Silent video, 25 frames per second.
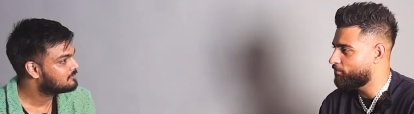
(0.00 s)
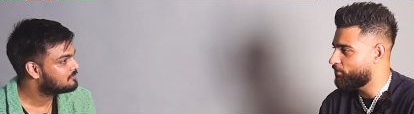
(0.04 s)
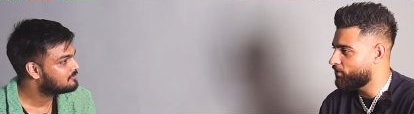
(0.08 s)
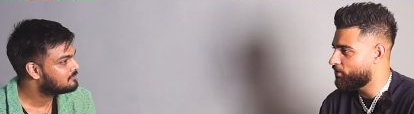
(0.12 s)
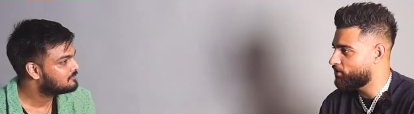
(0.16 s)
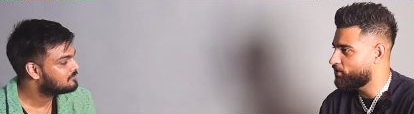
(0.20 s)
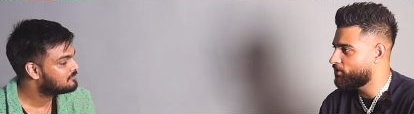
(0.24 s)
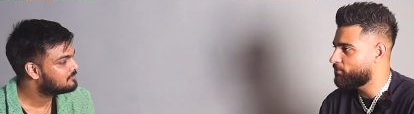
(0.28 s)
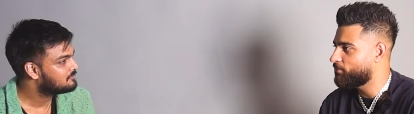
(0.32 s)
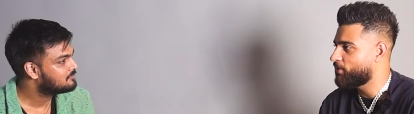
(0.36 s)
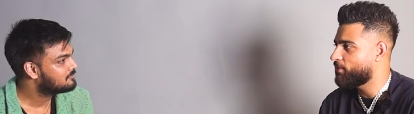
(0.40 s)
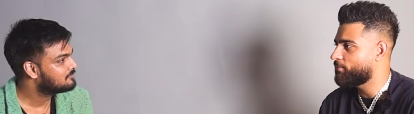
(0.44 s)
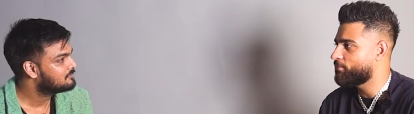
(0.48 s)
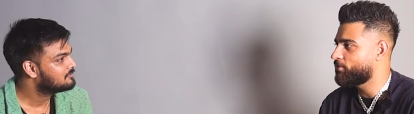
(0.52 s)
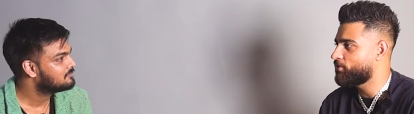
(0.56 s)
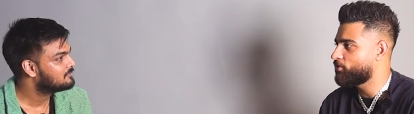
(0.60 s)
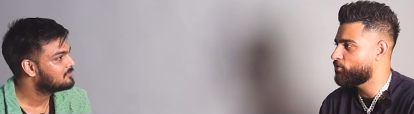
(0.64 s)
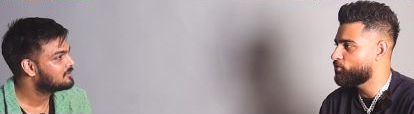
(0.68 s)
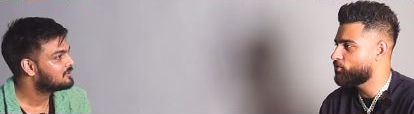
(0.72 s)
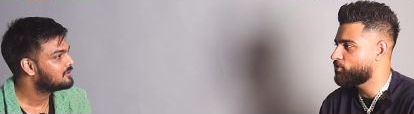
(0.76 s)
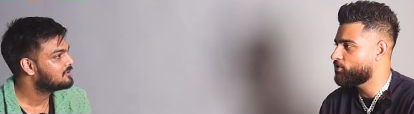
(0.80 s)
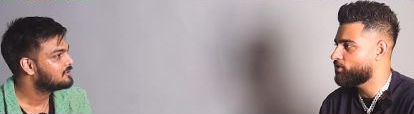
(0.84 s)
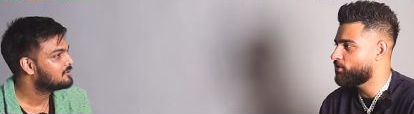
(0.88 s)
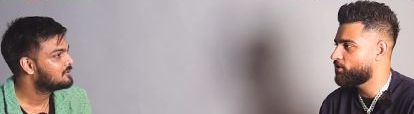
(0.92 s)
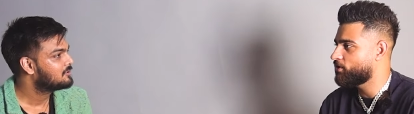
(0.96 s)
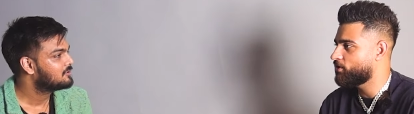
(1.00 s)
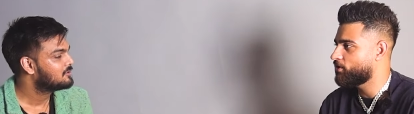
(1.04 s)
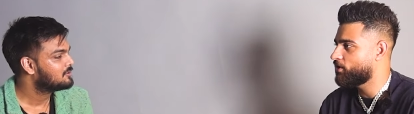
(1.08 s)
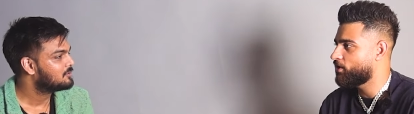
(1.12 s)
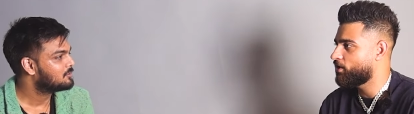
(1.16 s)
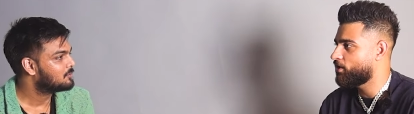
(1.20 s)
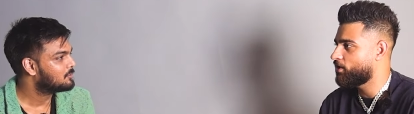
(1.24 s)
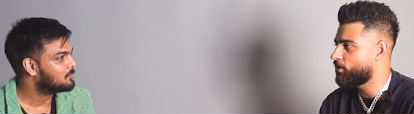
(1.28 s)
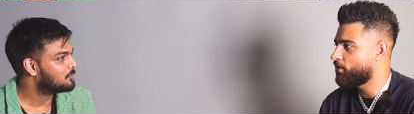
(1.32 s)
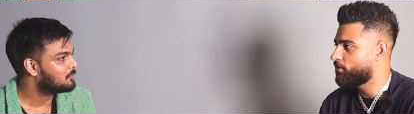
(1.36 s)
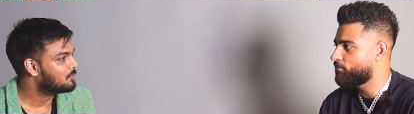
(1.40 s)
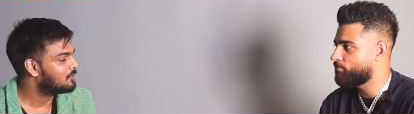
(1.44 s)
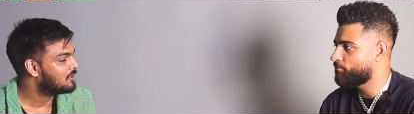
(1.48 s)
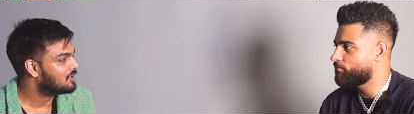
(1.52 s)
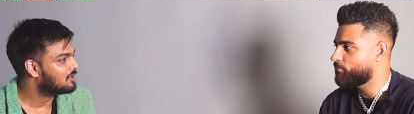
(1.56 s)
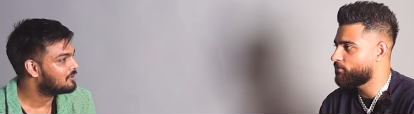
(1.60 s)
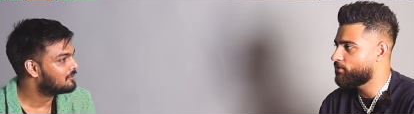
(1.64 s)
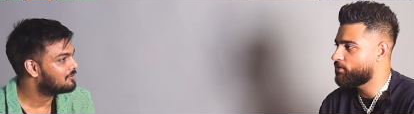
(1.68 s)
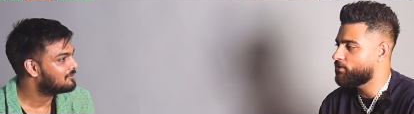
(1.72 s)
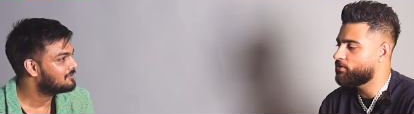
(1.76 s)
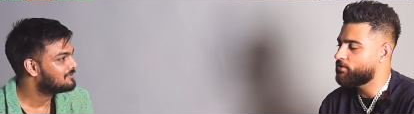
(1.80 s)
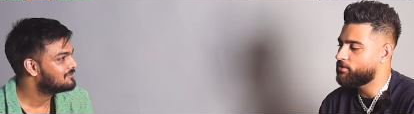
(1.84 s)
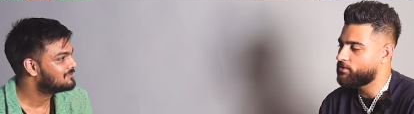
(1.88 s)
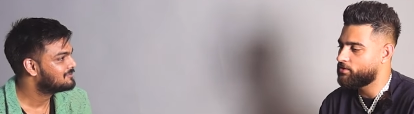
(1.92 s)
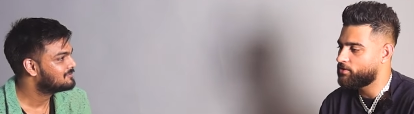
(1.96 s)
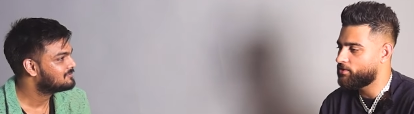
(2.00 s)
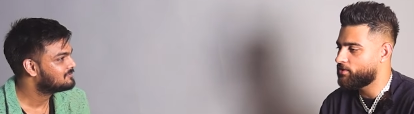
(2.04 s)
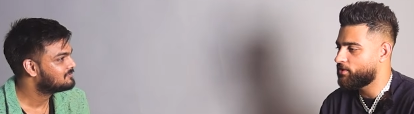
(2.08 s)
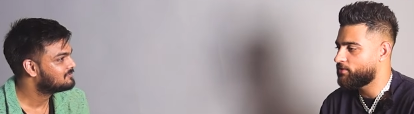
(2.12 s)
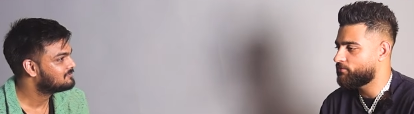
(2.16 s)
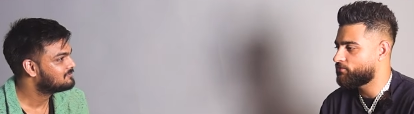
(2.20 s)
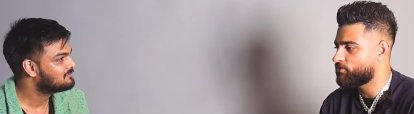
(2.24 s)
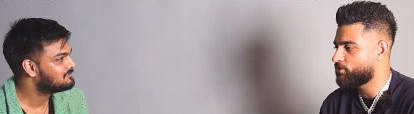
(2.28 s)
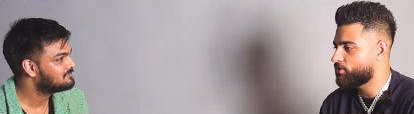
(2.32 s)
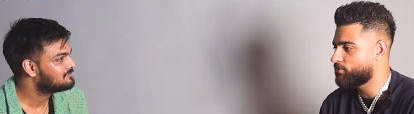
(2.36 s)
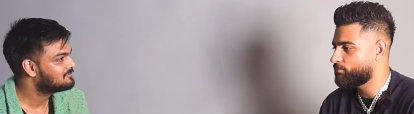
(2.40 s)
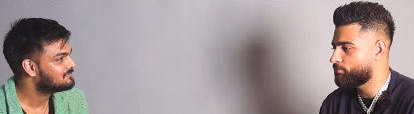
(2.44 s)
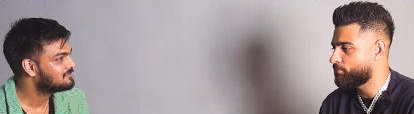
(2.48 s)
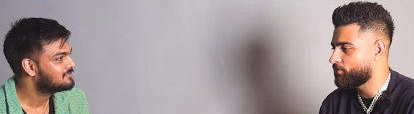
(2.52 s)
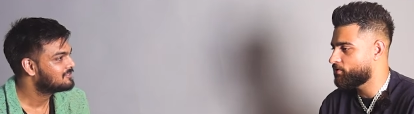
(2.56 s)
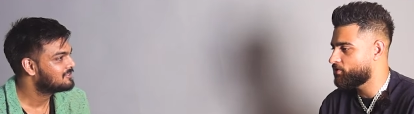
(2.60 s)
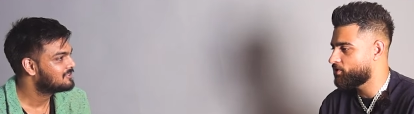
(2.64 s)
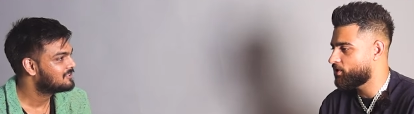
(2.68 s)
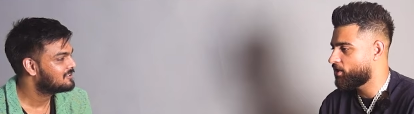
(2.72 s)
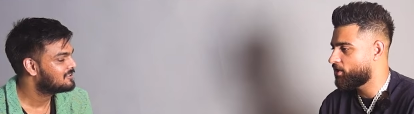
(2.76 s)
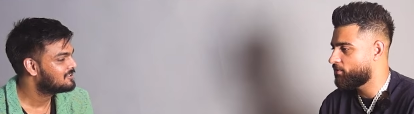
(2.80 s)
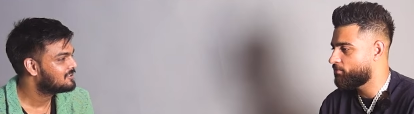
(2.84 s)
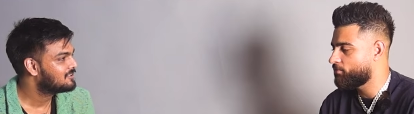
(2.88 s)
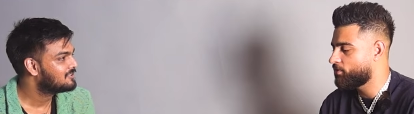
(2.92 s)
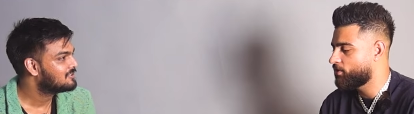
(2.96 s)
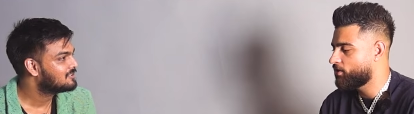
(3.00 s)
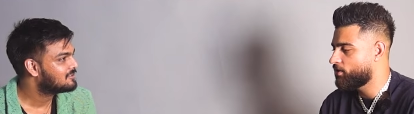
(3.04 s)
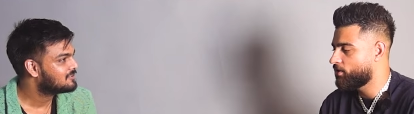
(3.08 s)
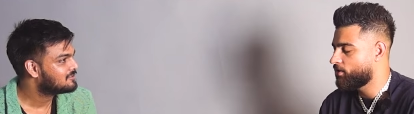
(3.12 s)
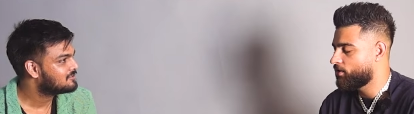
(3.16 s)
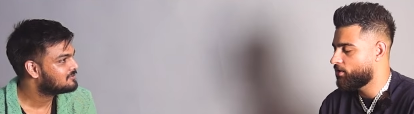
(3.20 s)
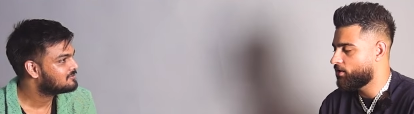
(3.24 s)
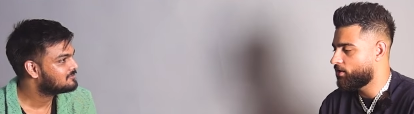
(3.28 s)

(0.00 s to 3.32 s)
Speaker 1: brother, my producer, he, uh, he lives in Punjab.